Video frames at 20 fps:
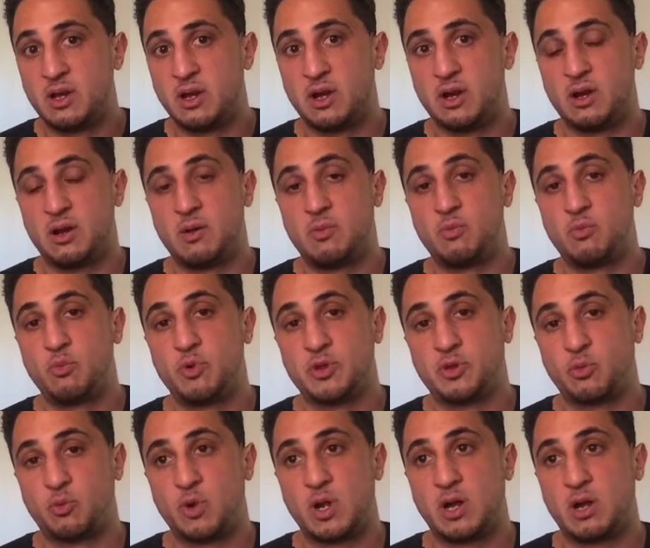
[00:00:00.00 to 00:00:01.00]
um,
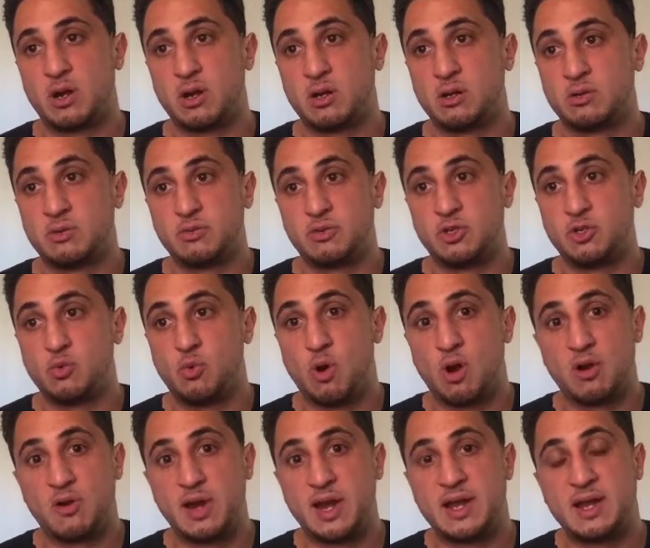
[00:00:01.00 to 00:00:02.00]
with where you
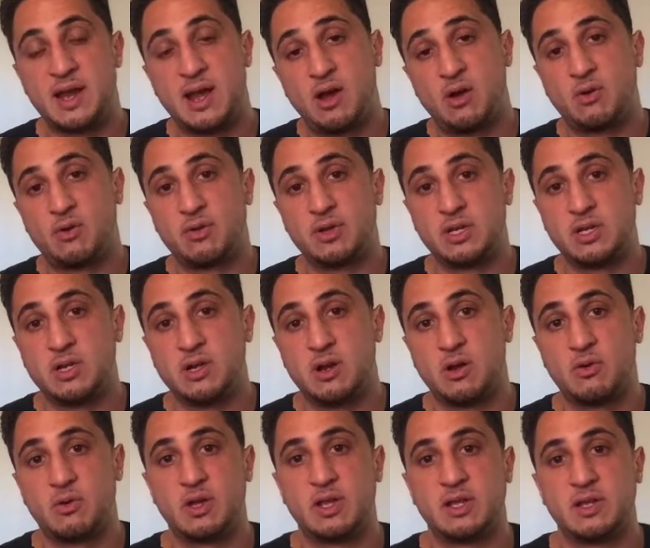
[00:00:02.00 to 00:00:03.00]
are right now, you
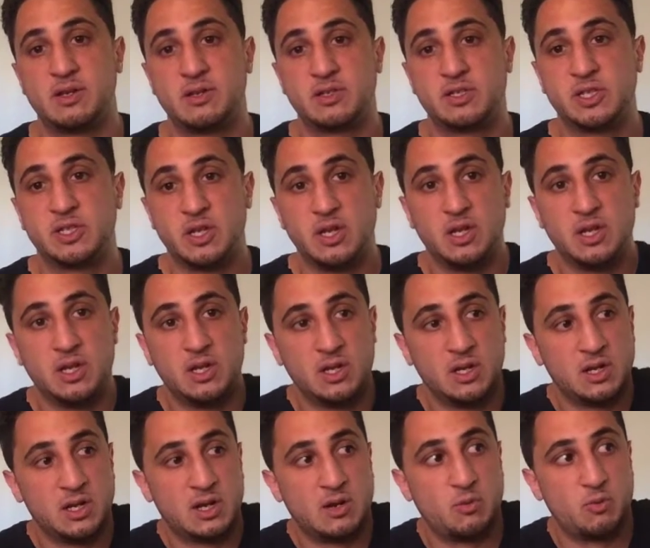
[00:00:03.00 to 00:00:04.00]
know, and
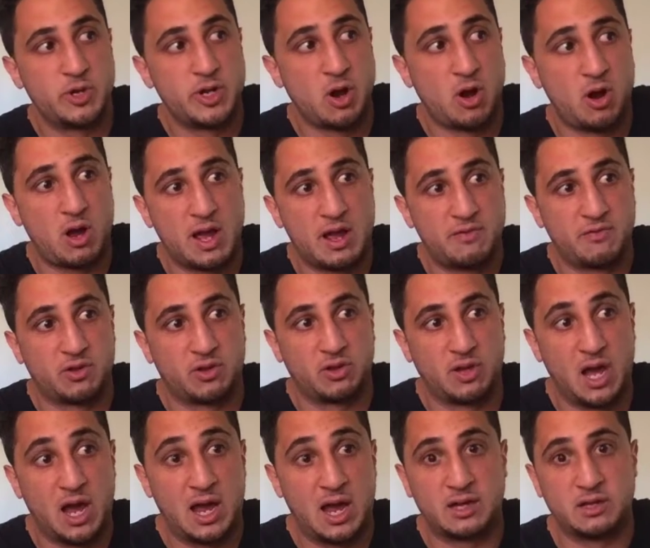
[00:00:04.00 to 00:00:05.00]
we all have a
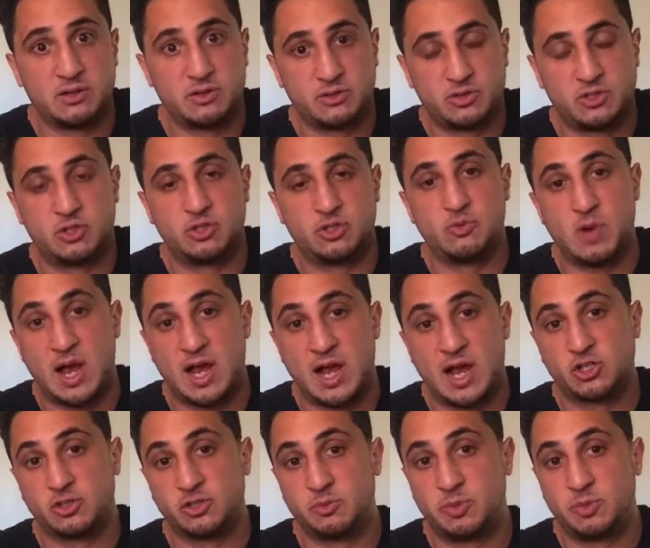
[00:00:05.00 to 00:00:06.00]
lot to
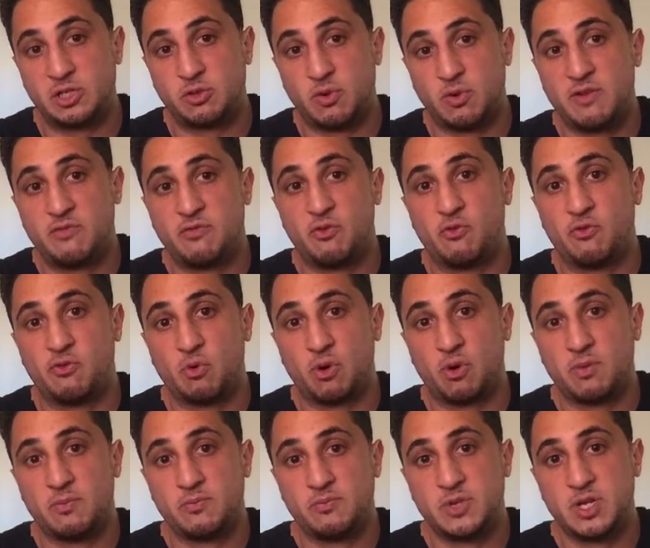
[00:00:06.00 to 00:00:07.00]
actually be grateful
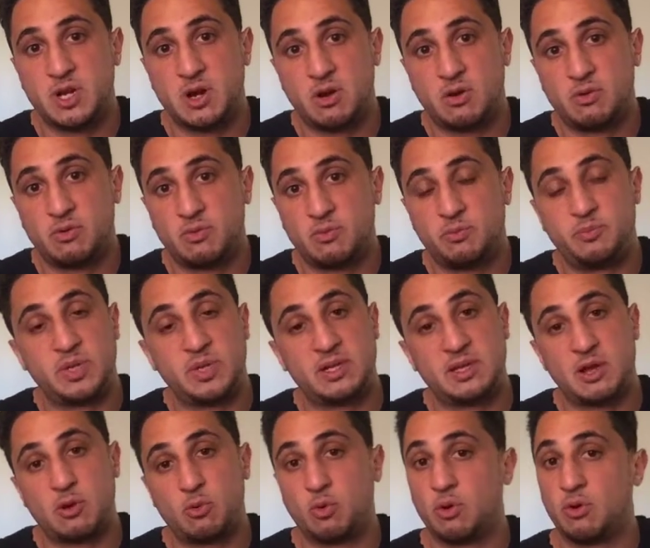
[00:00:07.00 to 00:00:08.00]
for, you know, being
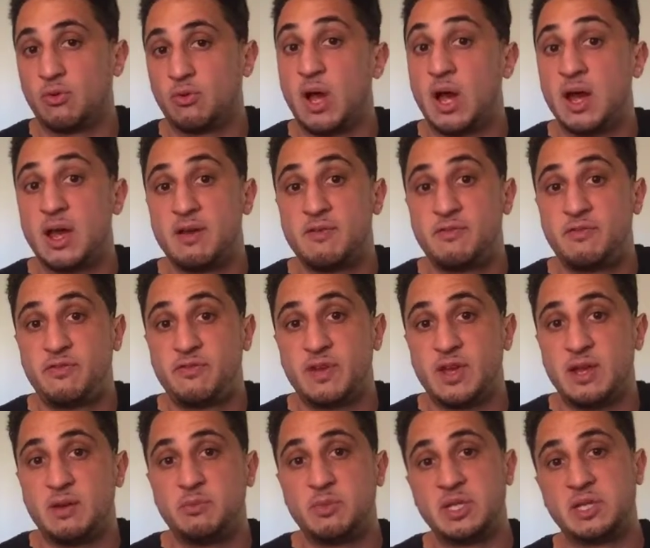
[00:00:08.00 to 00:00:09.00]
that we're alive
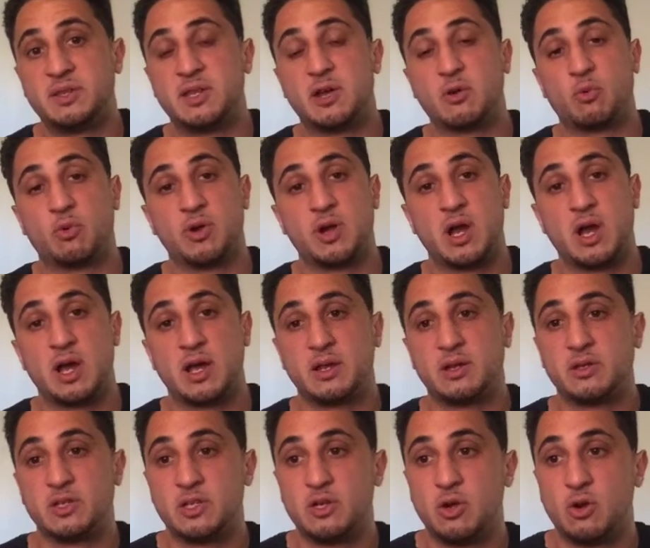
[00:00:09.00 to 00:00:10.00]
and being that we're not,
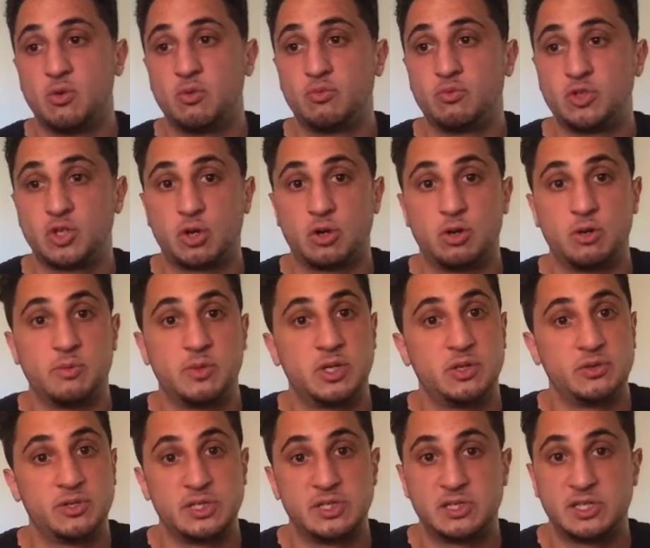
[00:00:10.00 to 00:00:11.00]
you know,
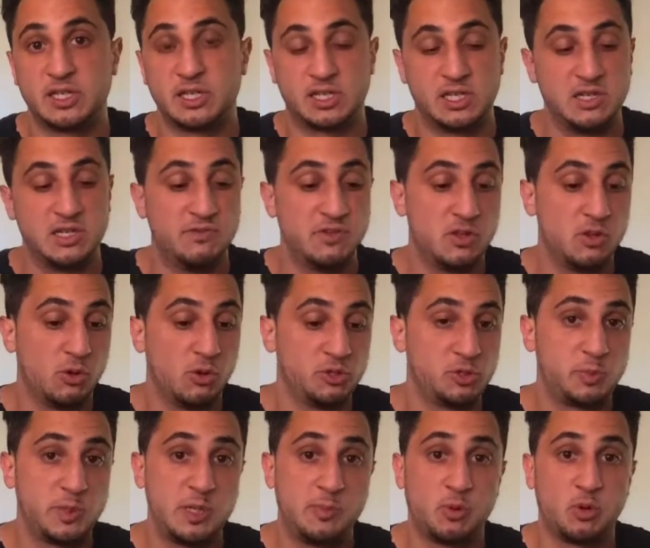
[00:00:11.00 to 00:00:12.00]
terminally sick. Even those
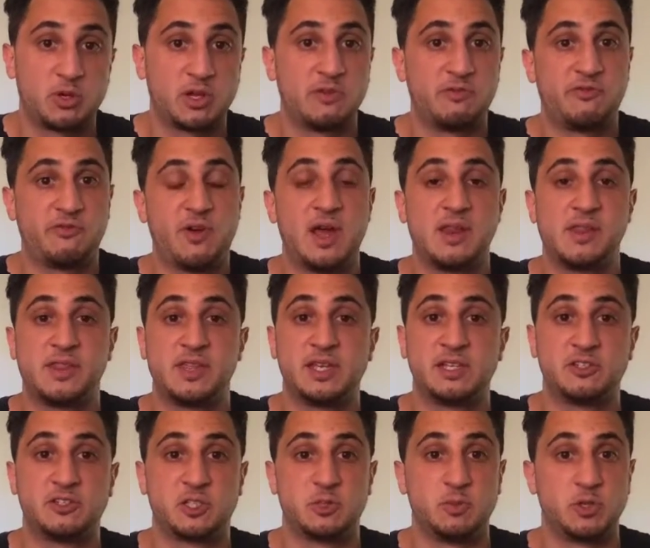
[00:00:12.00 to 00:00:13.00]
people can find
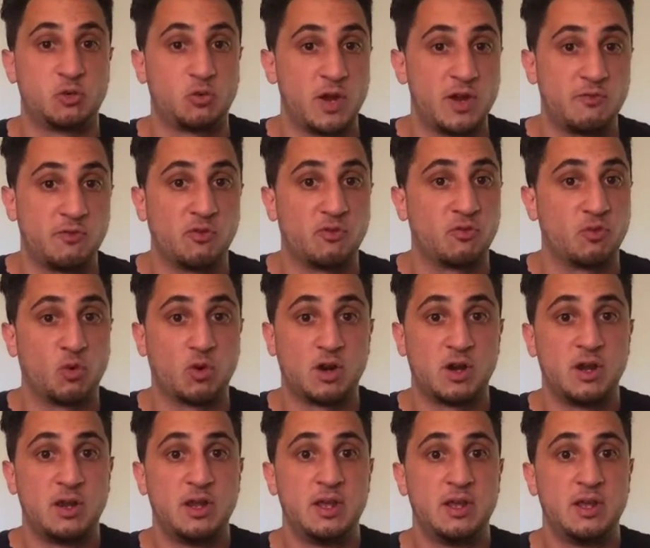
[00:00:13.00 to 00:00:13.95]
things to be grateful for.